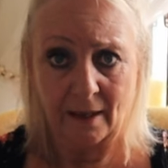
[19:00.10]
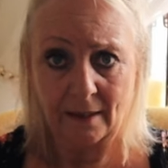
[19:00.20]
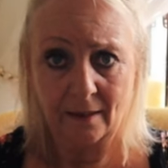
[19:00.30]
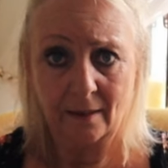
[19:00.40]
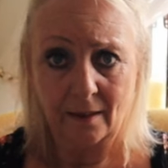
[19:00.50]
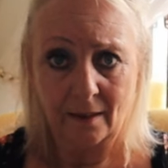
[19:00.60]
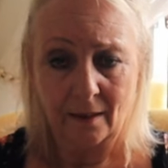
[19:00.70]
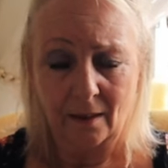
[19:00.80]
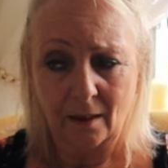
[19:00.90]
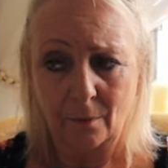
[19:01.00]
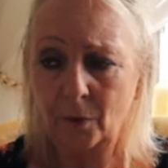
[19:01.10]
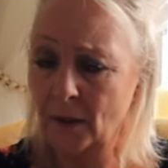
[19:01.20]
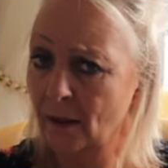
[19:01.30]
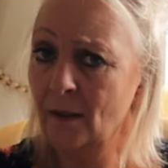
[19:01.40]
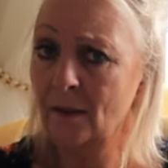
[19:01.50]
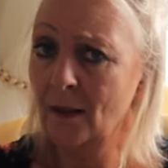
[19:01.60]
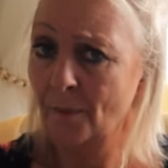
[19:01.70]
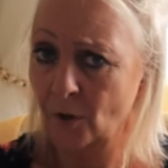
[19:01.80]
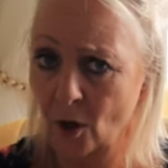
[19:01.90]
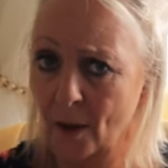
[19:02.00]
is prison
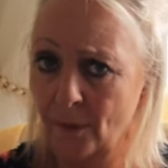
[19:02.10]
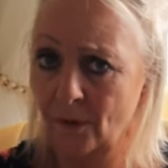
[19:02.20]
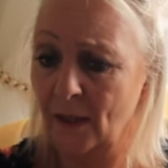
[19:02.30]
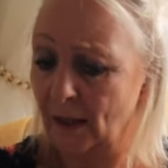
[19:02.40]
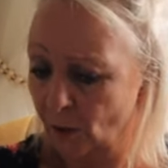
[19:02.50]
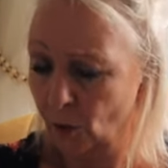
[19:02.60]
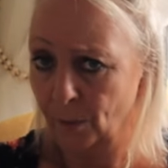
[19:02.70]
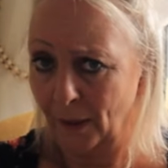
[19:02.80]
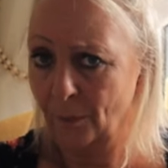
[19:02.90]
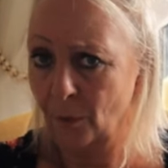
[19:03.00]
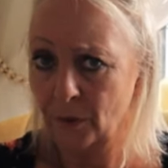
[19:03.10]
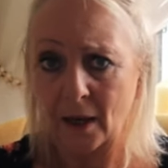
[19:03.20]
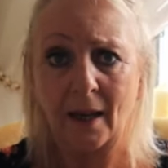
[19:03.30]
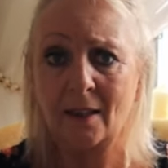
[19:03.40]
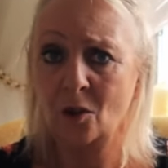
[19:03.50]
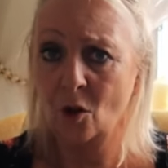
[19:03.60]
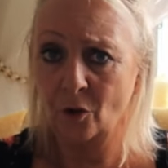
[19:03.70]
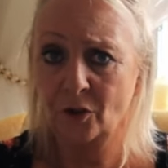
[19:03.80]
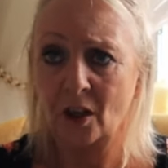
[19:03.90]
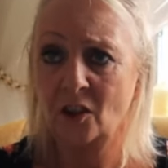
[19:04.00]
sometimes for these sort of people is
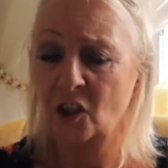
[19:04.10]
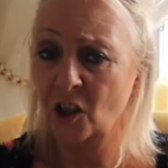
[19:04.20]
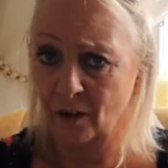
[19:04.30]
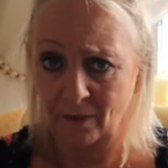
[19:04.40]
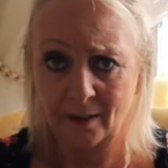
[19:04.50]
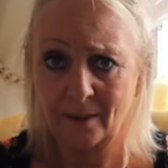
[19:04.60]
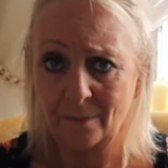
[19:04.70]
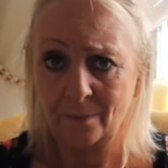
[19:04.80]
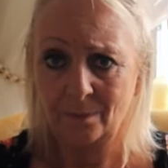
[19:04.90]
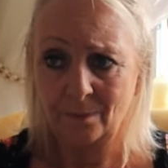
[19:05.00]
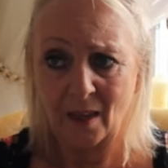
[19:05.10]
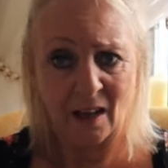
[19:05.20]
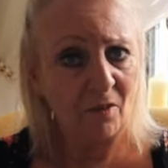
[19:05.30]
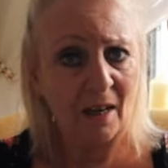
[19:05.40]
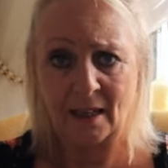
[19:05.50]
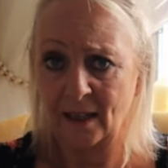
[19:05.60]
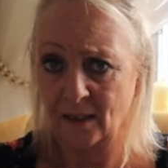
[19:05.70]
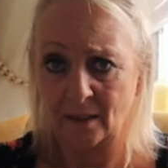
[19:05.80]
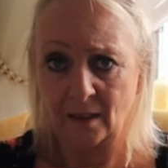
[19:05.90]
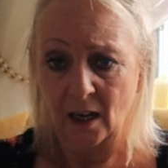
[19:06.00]
not a deterrent. It really
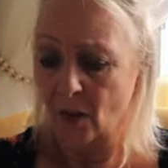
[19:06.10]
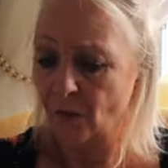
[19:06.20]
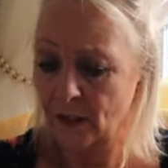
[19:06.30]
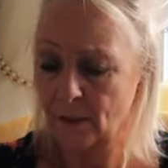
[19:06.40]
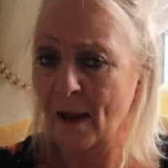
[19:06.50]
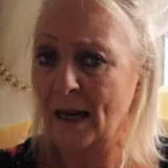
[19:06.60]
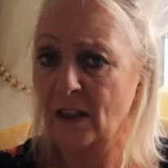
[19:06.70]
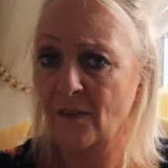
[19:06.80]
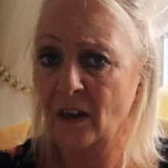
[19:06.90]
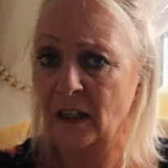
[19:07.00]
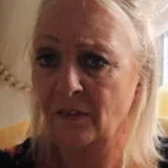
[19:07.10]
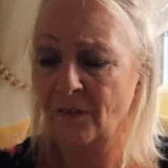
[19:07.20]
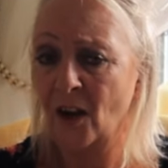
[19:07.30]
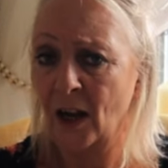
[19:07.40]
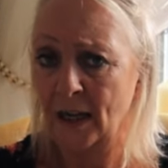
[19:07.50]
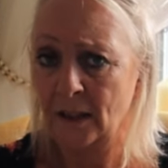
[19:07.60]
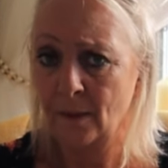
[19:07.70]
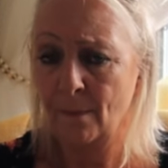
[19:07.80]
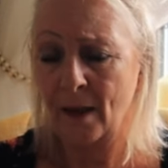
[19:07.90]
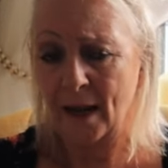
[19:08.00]
isn't. This man is a very violent
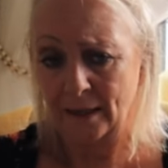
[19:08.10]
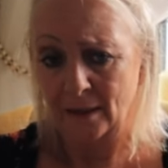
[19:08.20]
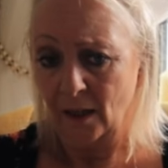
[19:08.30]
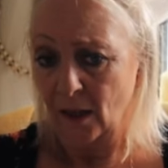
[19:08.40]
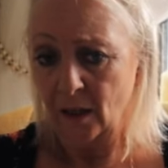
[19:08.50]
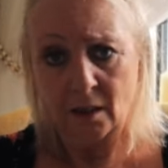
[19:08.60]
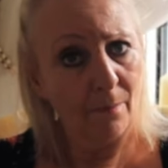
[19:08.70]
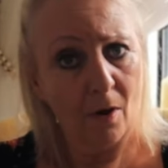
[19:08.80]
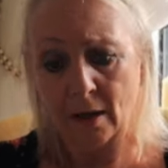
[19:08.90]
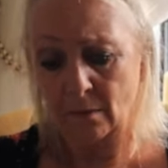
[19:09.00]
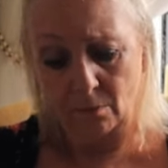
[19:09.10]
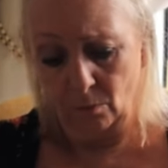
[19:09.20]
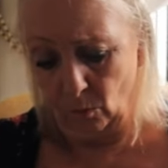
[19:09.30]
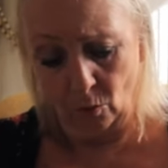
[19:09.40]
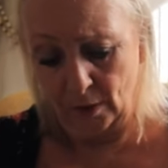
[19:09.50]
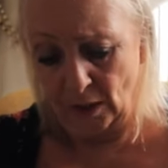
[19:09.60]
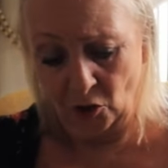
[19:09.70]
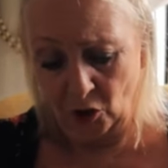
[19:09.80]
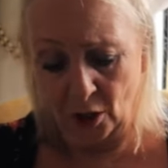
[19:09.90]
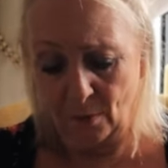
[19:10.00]
man. So my warning
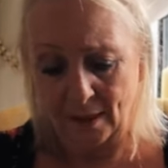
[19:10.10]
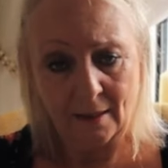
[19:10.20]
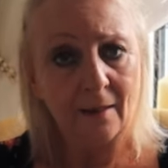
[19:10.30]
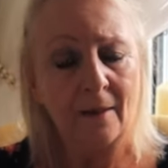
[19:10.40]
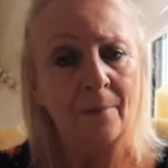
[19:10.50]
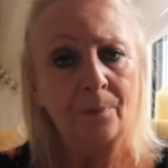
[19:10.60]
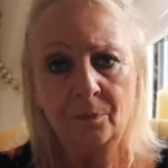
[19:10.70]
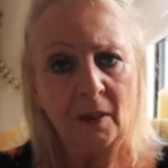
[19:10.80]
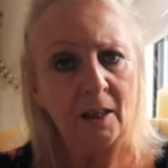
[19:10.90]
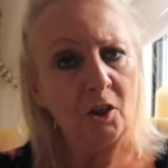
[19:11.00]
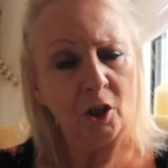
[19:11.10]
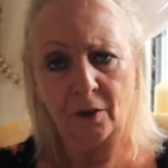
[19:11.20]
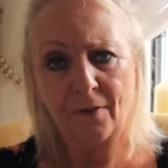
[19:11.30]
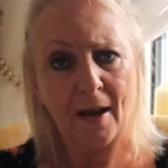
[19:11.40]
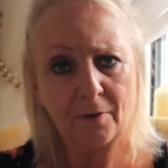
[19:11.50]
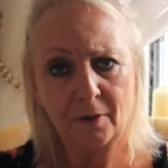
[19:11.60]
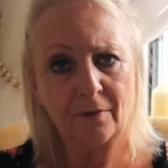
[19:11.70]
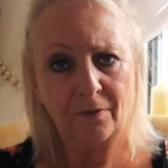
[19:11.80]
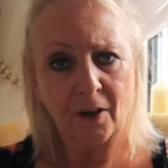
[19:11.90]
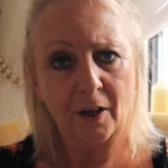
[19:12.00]
to you is, in
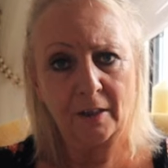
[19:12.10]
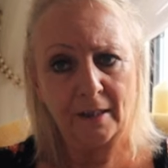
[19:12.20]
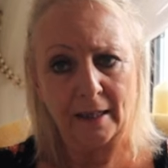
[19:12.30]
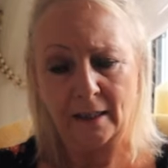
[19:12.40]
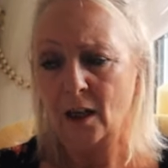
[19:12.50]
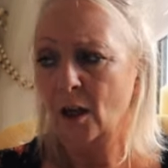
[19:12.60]
2030,